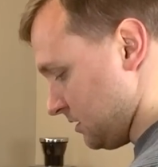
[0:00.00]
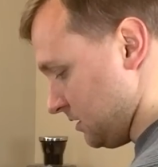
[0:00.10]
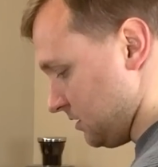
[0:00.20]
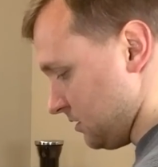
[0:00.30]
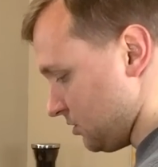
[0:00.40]

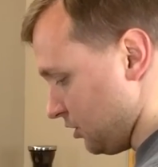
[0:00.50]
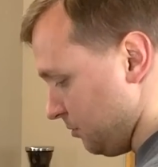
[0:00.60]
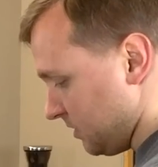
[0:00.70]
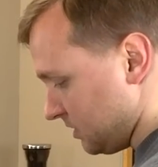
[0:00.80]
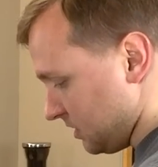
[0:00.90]
This is the
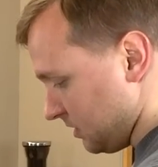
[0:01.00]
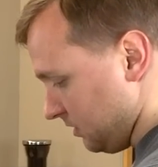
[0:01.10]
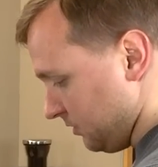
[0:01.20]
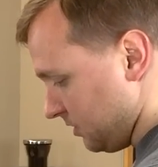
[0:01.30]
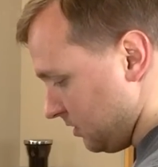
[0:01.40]
scoop that's
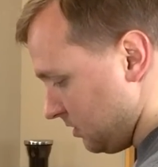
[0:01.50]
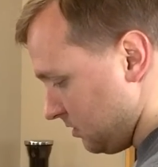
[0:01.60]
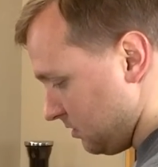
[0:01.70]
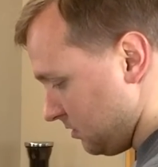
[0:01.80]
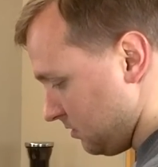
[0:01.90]
included.